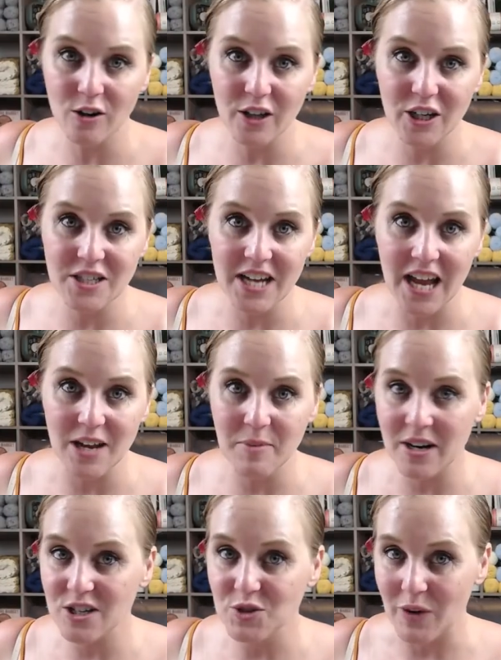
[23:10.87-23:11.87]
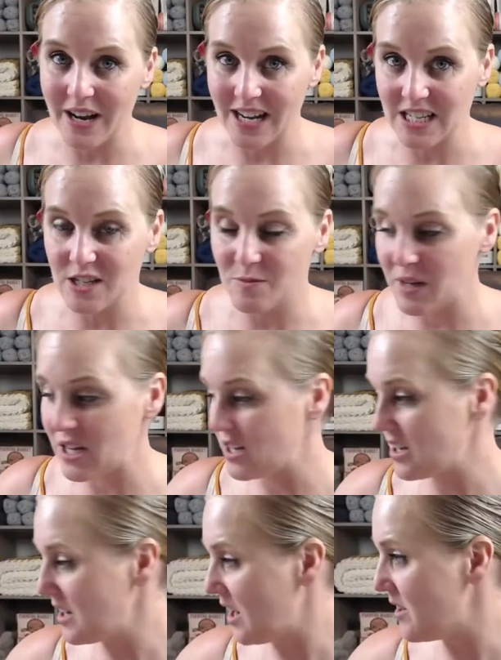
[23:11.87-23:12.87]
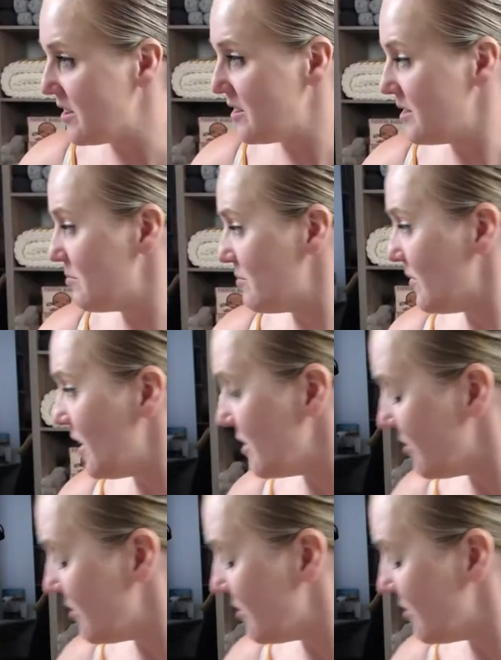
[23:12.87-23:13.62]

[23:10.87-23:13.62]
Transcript: earlier teddy bears right next to me on on